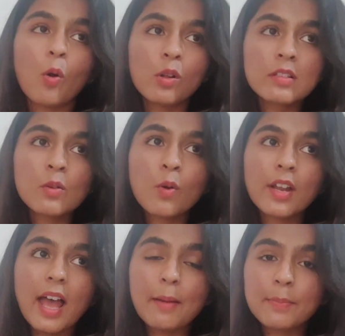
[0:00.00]
Also,
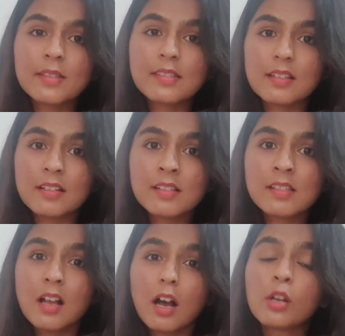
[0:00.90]
what happens
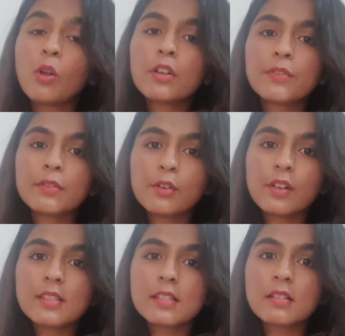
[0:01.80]
is a lot of
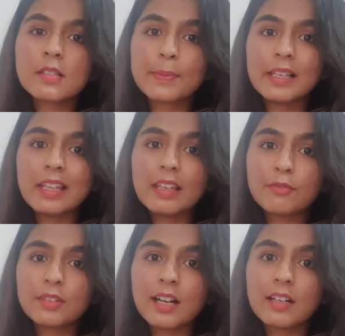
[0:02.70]
influencers
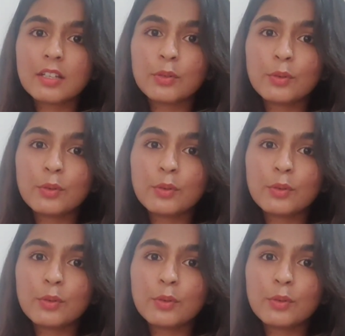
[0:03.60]
believe that,